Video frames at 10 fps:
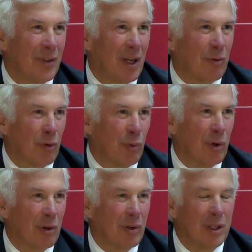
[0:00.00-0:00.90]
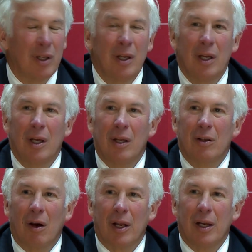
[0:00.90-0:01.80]
Have we really
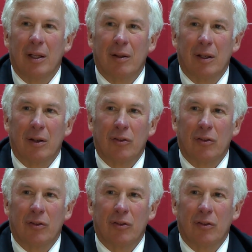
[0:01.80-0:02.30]
done anything